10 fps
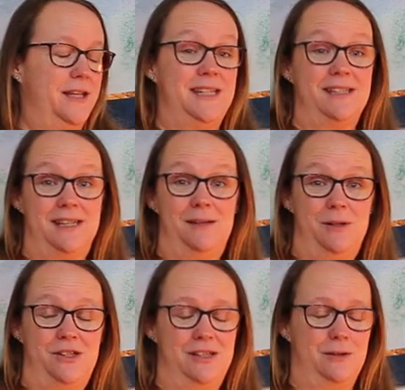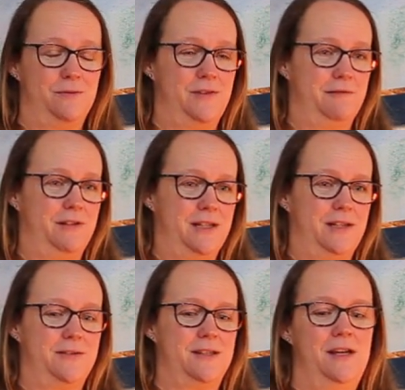Dizzy, which he did with Vic
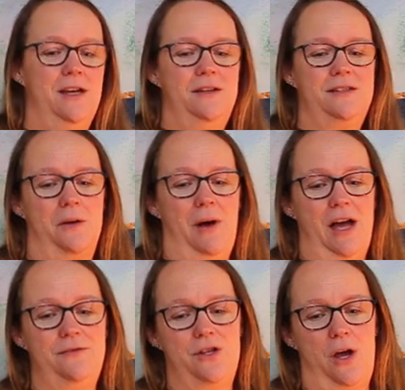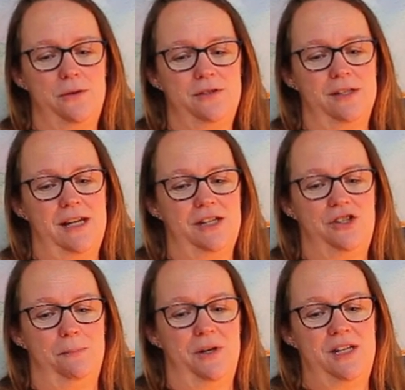Reeves. So I've chosen It's
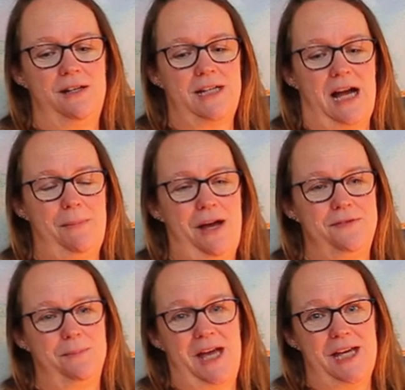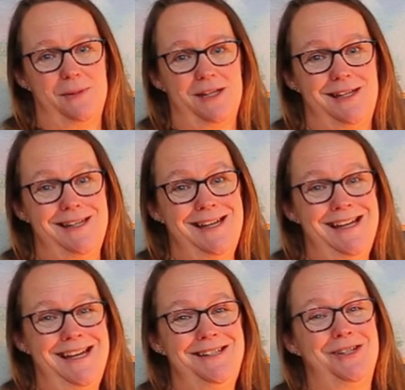Your Money, I'm After Baby,
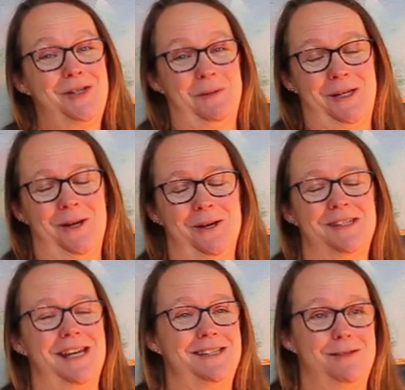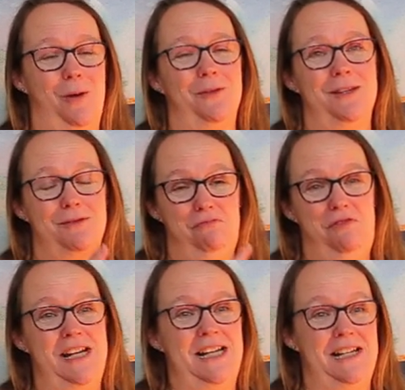just because it's one that's
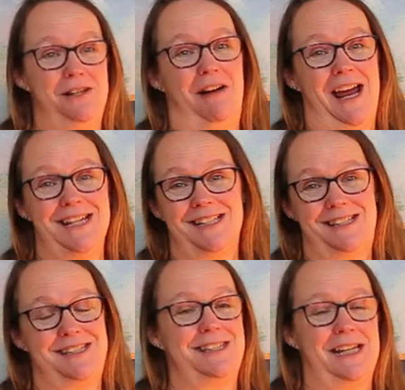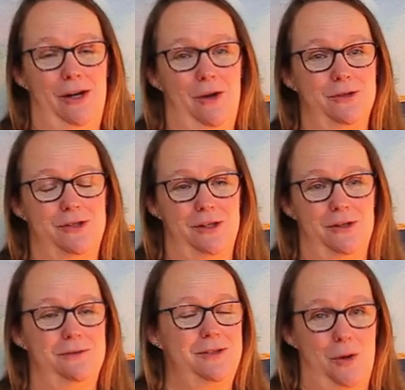really great to sing along
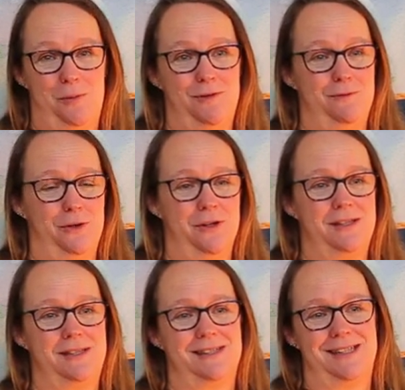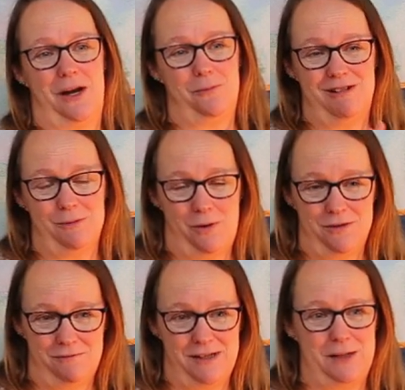to, top of your voice, one of
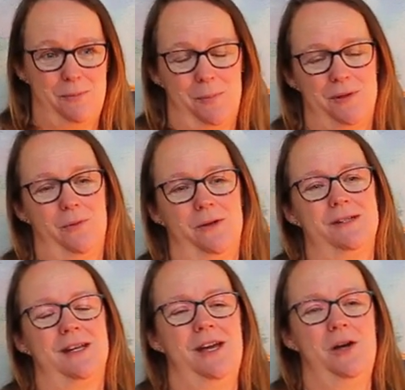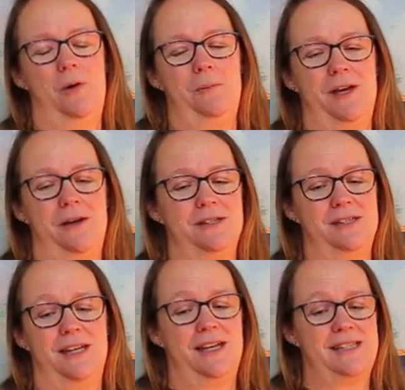the really popular ones when we go to
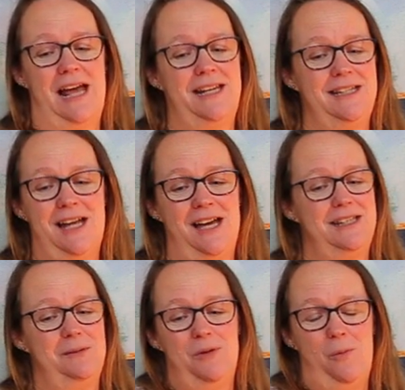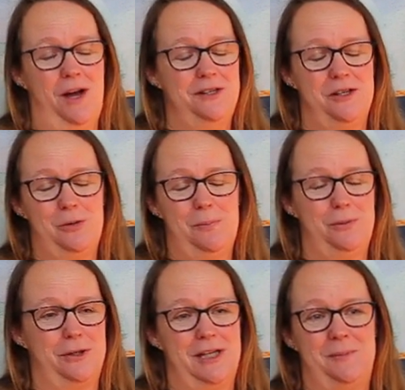the gigs, and it ties in with what I do and
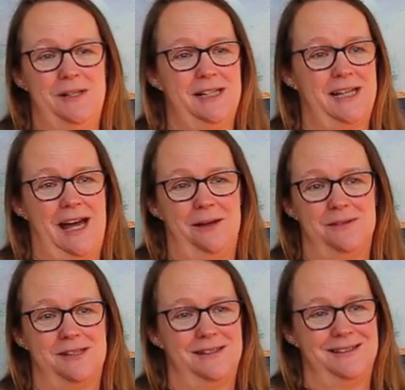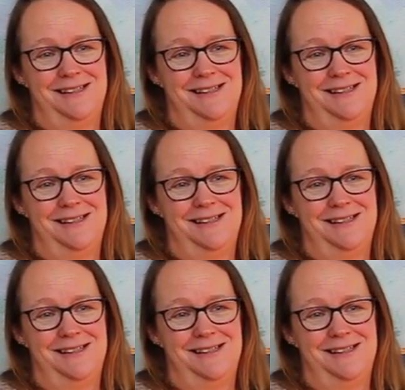bookkeeping and accounts, and